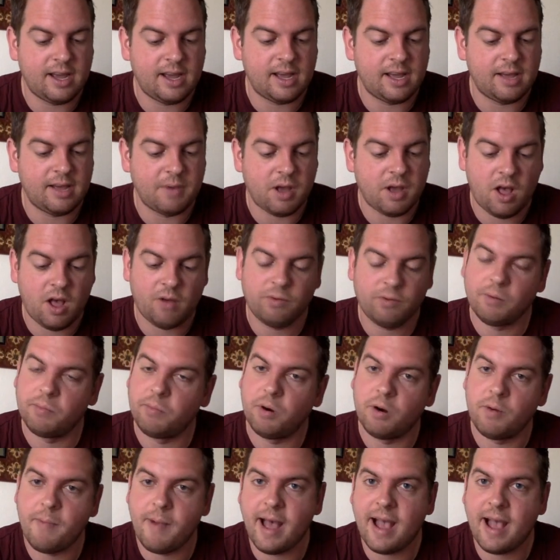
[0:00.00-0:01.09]
I'll
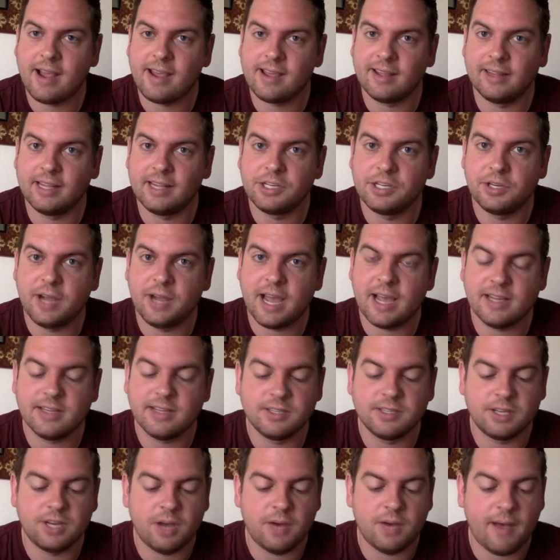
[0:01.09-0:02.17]
report back and let you
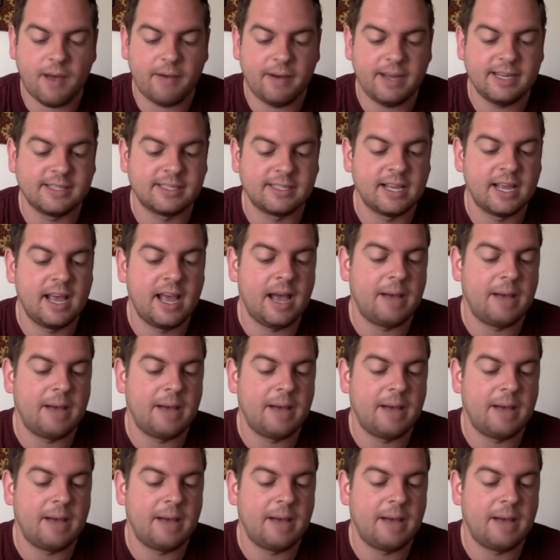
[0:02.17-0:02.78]
guys know how it is.